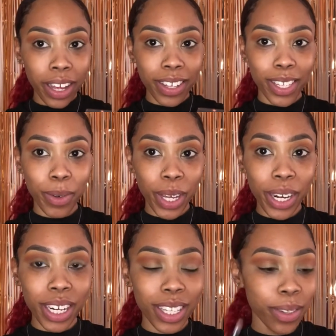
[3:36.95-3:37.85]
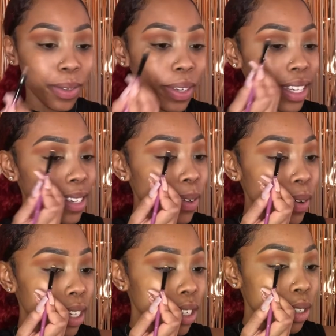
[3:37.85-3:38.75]
So what you're gonna do is you're
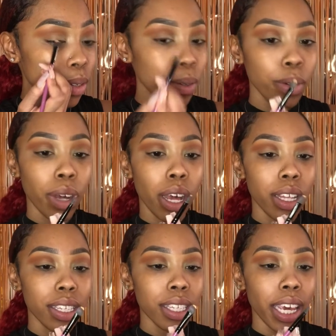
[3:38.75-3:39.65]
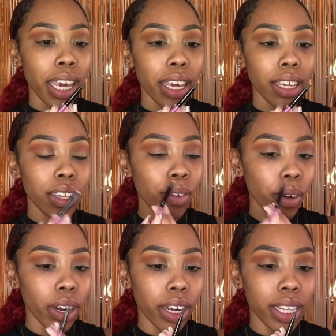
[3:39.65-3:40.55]
going to take
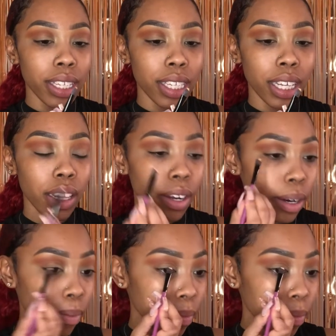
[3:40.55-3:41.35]
your concealer